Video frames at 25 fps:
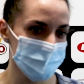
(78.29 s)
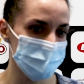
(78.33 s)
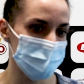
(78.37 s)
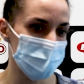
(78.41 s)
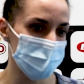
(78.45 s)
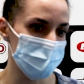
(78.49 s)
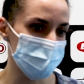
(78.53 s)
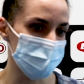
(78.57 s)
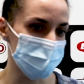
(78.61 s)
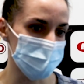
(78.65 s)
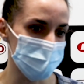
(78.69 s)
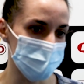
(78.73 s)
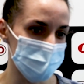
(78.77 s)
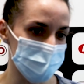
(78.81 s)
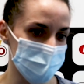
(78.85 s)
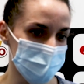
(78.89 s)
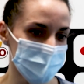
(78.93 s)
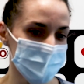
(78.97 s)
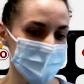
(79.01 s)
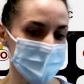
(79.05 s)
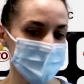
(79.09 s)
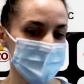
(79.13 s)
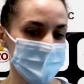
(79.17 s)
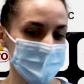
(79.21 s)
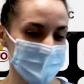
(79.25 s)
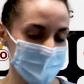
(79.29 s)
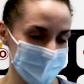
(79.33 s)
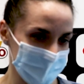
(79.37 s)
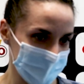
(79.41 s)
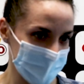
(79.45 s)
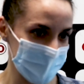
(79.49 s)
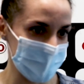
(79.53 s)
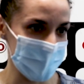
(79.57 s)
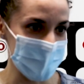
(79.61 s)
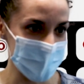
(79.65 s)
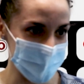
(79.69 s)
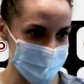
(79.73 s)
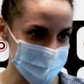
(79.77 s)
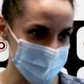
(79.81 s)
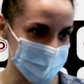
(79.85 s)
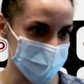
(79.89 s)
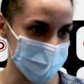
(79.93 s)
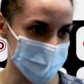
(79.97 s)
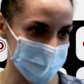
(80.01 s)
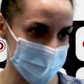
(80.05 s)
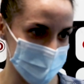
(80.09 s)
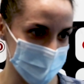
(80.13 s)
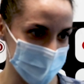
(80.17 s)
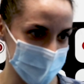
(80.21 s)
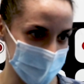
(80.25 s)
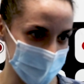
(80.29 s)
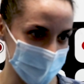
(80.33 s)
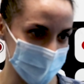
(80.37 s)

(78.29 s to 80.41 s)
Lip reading: But of course, every tournament,